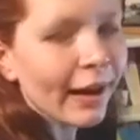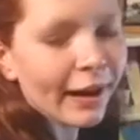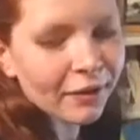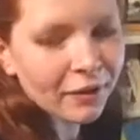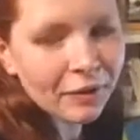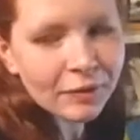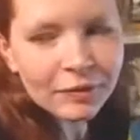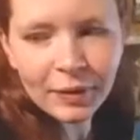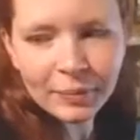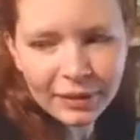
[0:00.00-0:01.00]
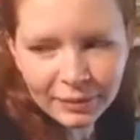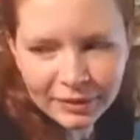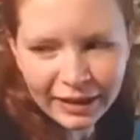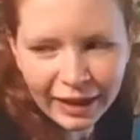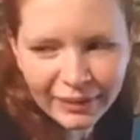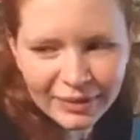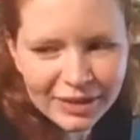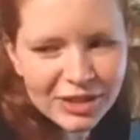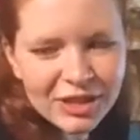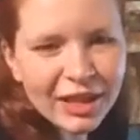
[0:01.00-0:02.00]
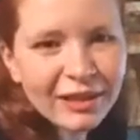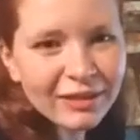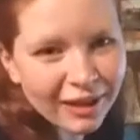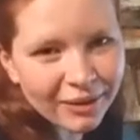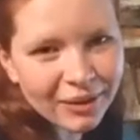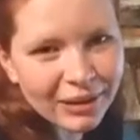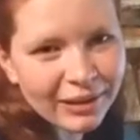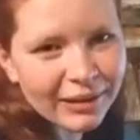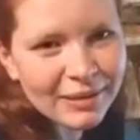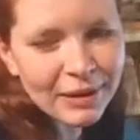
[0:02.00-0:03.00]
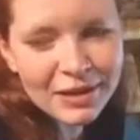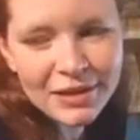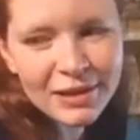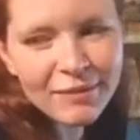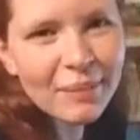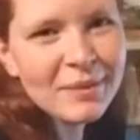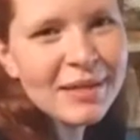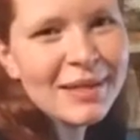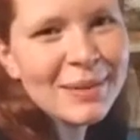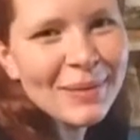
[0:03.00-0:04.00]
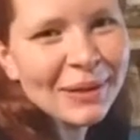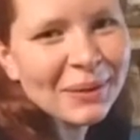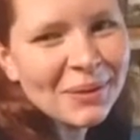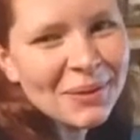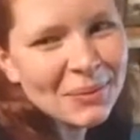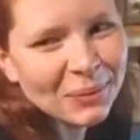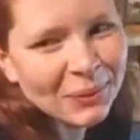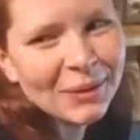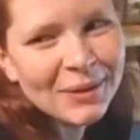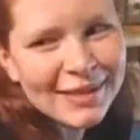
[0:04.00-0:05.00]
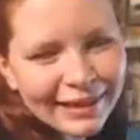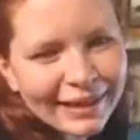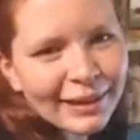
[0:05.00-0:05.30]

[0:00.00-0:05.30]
I don't know if I'll be able to have this channel out, especially if I'm teaching middle schoolers.